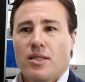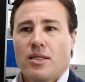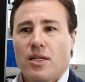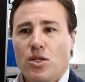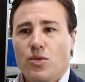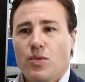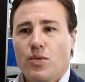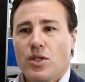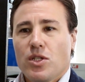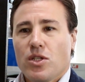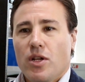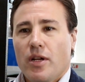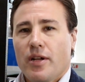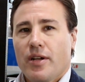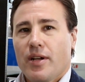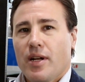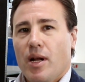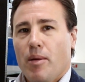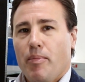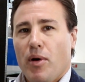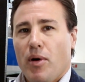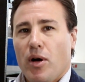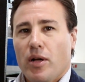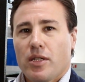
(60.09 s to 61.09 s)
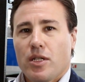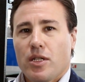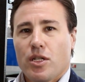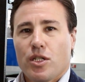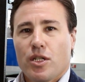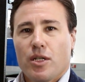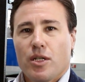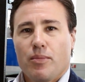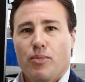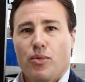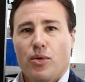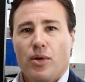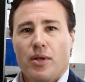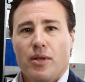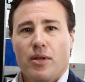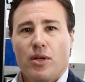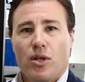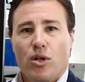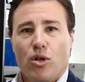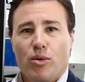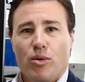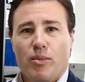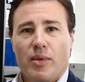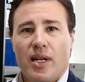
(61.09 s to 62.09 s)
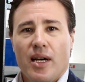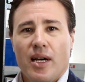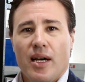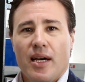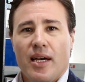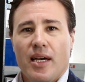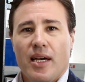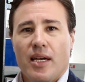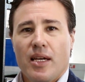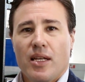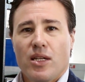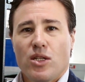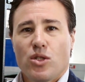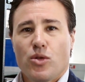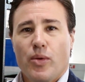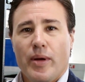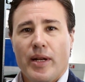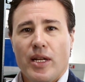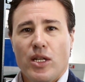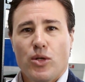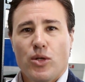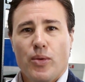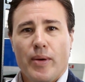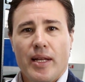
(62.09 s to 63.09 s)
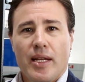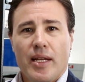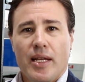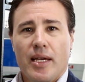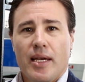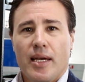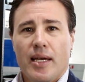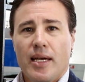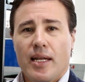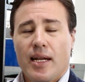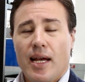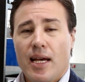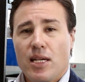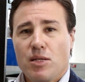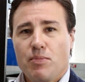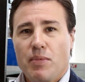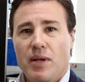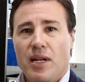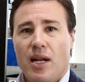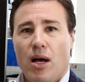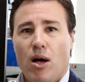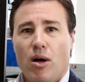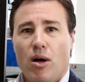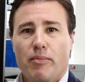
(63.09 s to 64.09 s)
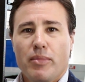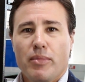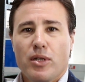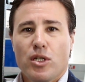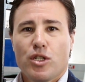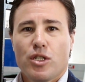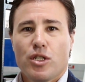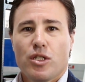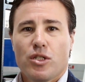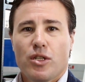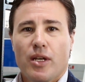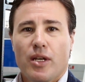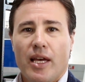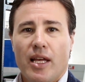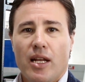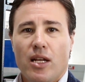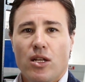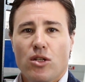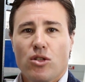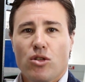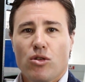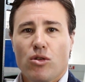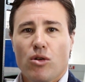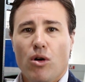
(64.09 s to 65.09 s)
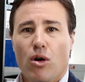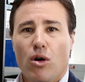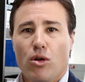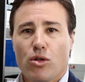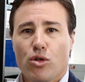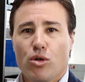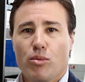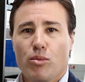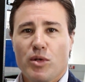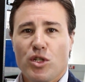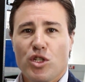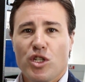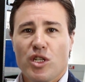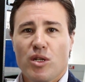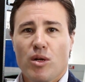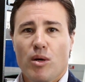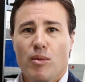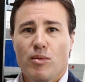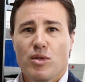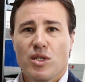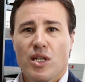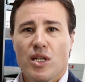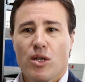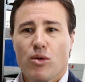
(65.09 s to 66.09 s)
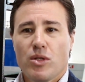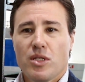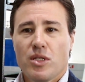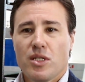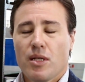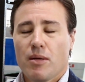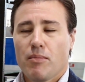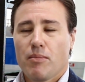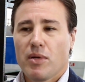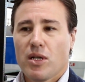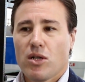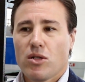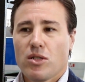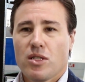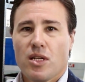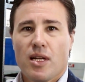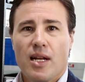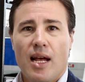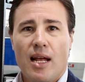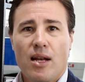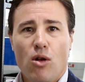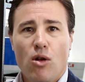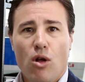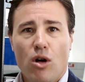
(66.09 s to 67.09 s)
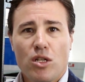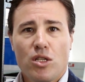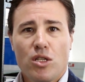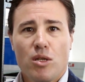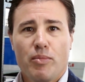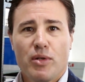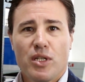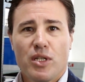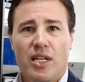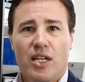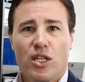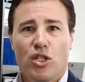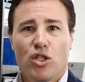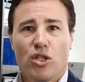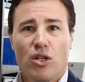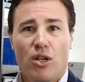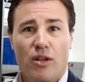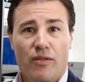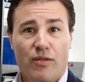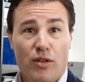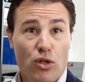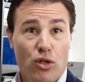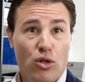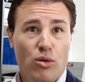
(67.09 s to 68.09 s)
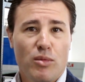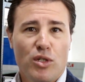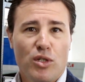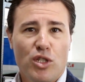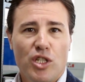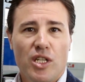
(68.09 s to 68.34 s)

Since we started our partnership with Illumina in 2020, it has been ambition to get into whole human genome sequencing because it unlocks the potential of the human